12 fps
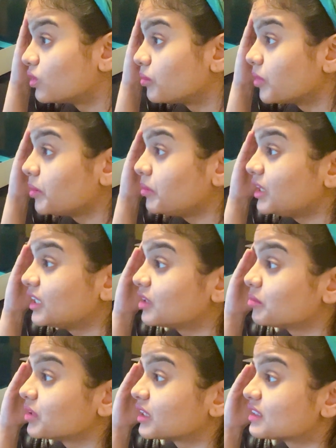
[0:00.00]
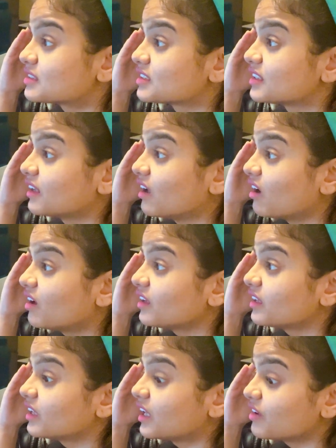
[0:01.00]
my meeting begins in an hour
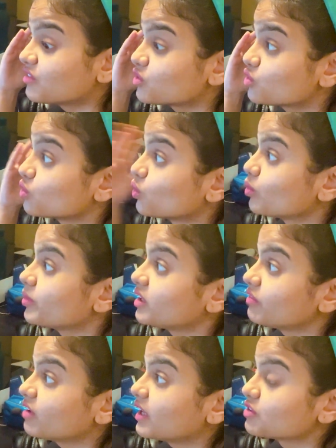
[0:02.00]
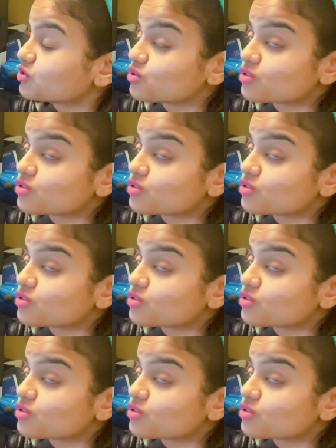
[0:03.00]
and I have so many files to